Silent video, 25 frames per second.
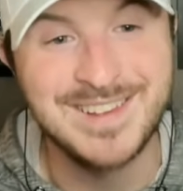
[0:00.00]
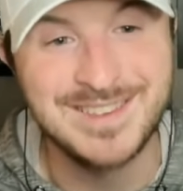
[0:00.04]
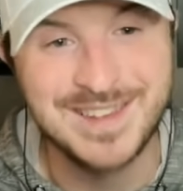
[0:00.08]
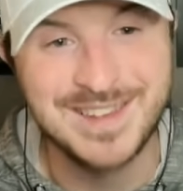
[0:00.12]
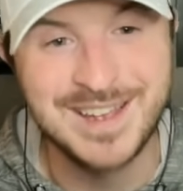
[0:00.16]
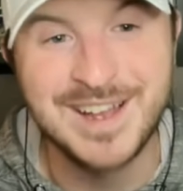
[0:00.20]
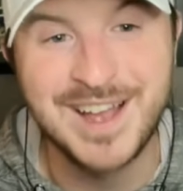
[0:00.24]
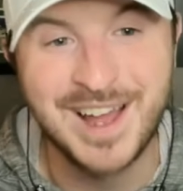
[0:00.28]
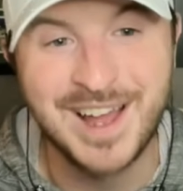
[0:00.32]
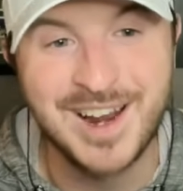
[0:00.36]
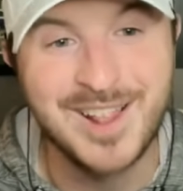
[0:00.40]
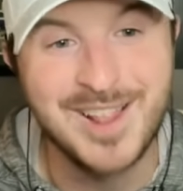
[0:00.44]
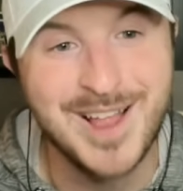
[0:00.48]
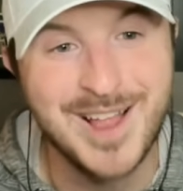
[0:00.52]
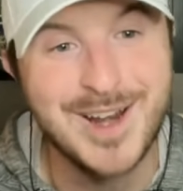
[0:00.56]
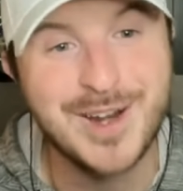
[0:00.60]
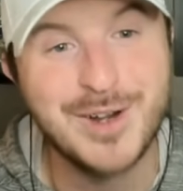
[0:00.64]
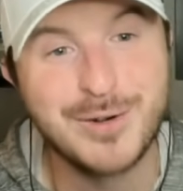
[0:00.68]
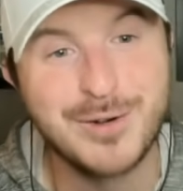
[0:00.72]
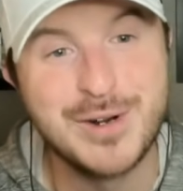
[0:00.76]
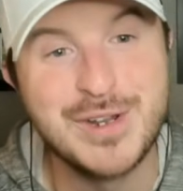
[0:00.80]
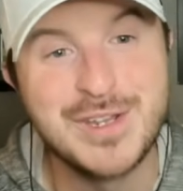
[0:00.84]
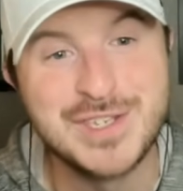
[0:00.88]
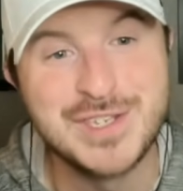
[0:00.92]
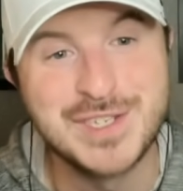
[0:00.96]
They got a lot of
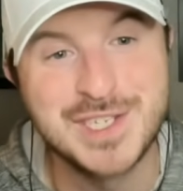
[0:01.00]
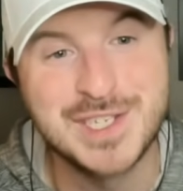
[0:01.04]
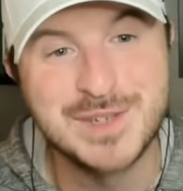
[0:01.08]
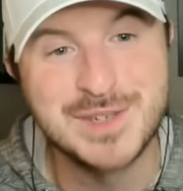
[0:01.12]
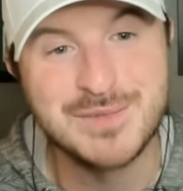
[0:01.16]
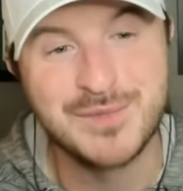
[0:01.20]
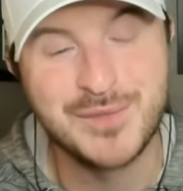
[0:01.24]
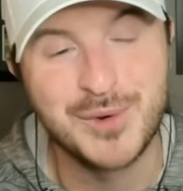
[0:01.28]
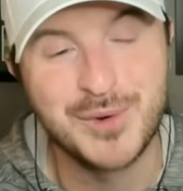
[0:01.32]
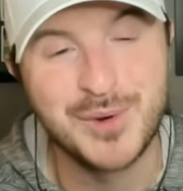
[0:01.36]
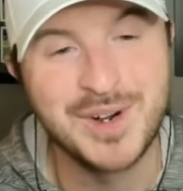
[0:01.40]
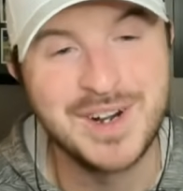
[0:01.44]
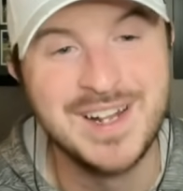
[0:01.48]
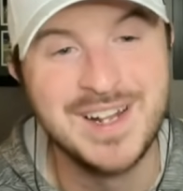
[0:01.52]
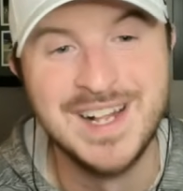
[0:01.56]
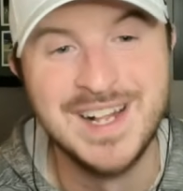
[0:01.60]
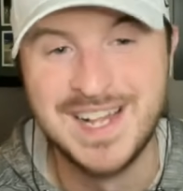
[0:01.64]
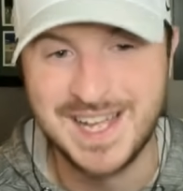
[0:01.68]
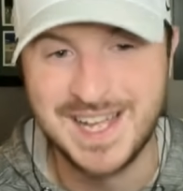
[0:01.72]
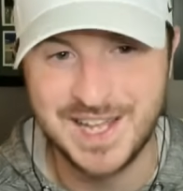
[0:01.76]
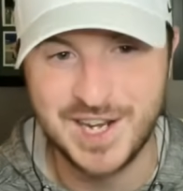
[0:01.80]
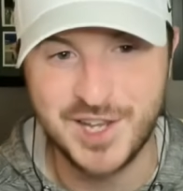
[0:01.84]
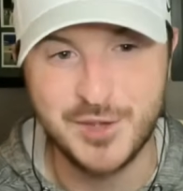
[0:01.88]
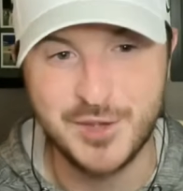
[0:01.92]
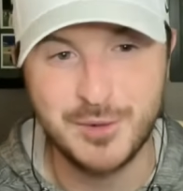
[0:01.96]
criticism for it.
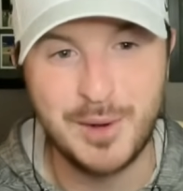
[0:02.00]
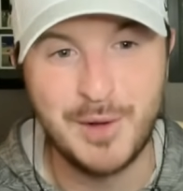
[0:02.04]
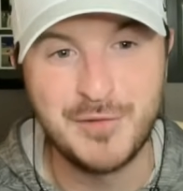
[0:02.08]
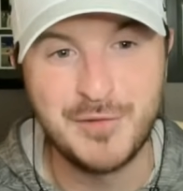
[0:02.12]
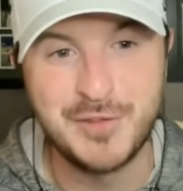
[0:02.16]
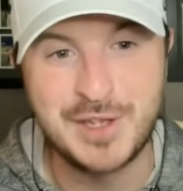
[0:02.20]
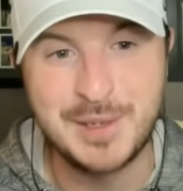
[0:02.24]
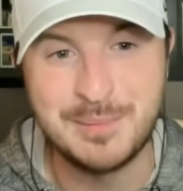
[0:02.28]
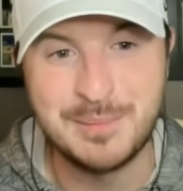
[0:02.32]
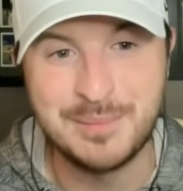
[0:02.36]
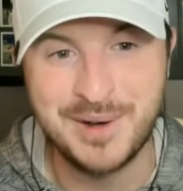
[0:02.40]
In a 12-team